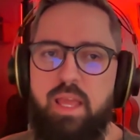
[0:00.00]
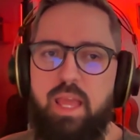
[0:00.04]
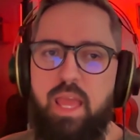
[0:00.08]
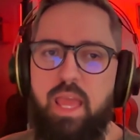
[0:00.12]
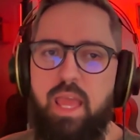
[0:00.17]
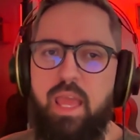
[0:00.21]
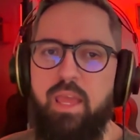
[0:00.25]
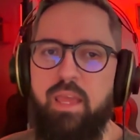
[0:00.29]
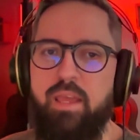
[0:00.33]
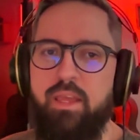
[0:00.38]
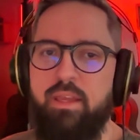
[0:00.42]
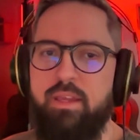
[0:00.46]

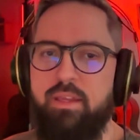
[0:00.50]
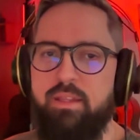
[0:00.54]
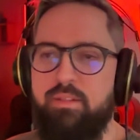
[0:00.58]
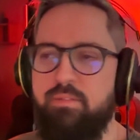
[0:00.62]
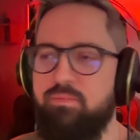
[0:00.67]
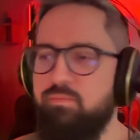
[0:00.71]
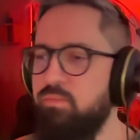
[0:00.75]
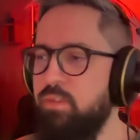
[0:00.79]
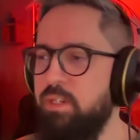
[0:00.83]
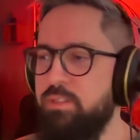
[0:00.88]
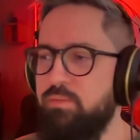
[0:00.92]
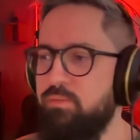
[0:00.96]
And
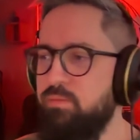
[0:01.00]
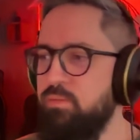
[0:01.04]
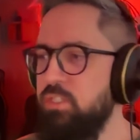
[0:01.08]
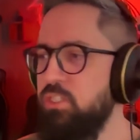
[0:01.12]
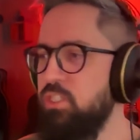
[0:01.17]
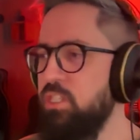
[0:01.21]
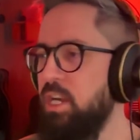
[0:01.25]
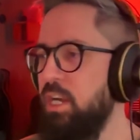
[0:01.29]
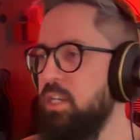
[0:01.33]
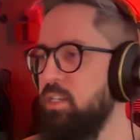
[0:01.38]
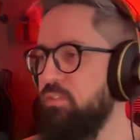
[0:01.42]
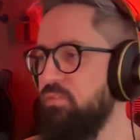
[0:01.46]
what, which
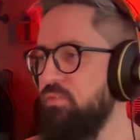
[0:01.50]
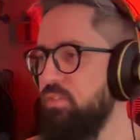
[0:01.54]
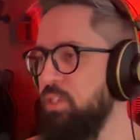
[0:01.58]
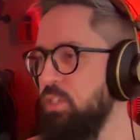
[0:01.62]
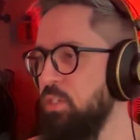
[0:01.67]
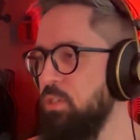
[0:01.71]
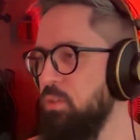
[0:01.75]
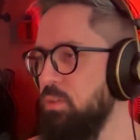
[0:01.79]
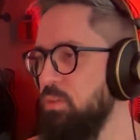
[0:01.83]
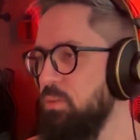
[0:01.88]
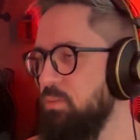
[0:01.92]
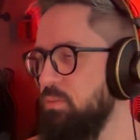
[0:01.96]
kind of
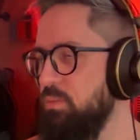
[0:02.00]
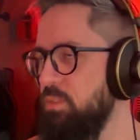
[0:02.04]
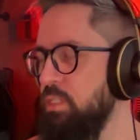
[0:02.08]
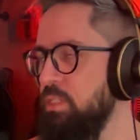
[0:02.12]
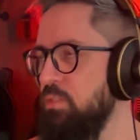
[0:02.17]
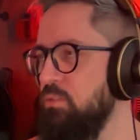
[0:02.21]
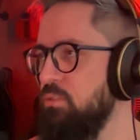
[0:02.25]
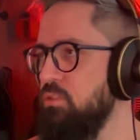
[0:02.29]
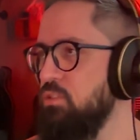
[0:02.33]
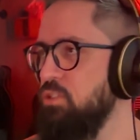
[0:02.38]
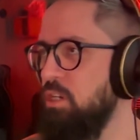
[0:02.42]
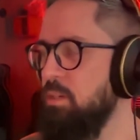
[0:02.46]
new
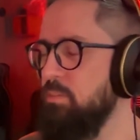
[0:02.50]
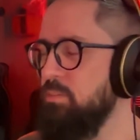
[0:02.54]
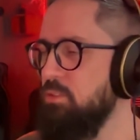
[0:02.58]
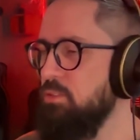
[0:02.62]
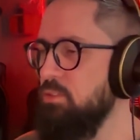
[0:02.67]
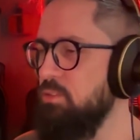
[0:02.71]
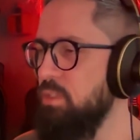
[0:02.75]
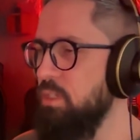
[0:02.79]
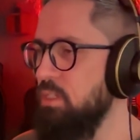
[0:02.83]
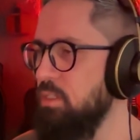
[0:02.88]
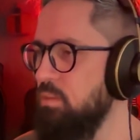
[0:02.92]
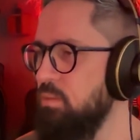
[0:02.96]
new jobs you
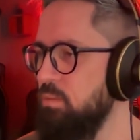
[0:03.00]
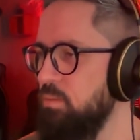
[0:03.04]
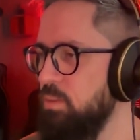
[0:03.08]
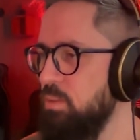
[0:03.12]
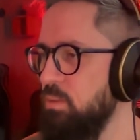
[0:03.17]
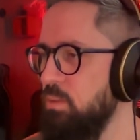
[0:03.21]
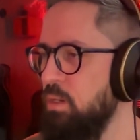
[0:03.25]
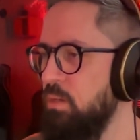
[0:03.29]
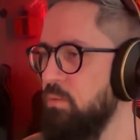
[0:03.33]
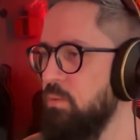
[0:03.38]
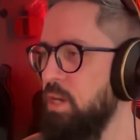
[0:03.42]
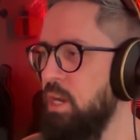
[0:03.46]
think will
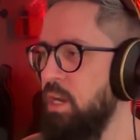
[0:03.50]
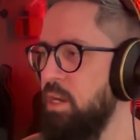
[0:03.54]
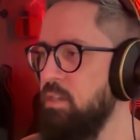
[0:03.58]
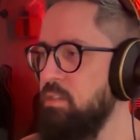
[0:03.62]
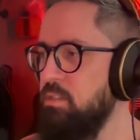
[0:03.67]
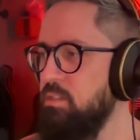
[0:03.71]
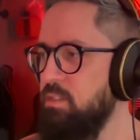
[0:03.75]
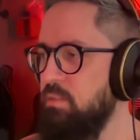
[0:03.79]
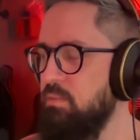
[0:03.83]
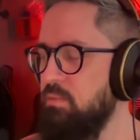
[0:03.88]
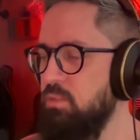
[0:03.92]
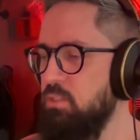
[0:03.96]
arise,
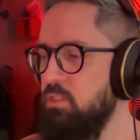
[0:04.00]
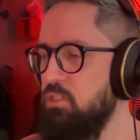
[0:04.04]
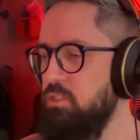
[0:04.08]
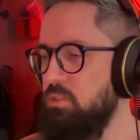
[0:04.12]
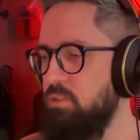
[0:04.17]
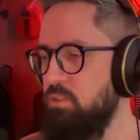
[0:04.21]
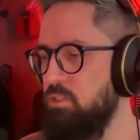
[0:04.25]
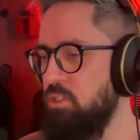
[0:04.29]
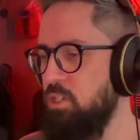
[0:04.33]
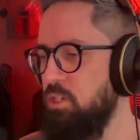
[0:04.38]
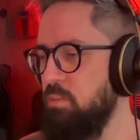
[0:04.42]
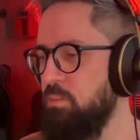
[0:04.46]
and which
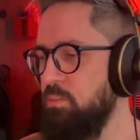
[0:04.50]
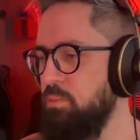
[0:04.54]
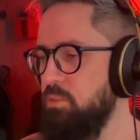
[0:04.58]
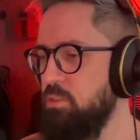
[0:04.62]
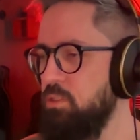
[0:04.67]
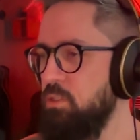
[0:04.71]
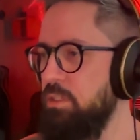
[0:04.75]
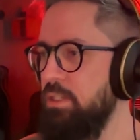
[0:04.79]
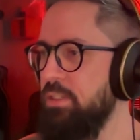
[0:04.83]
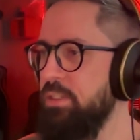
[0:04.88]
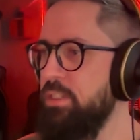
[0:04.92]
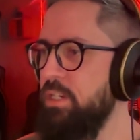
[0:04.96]
jobs
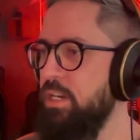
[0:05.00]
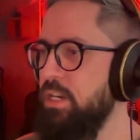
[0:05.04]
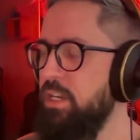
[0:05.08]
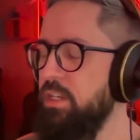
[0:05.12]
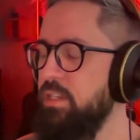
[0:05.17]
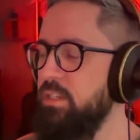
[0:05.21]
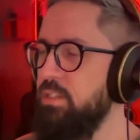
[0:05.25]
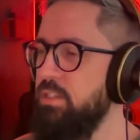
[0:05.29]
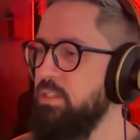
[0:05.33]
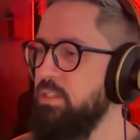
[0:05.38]
gonna die?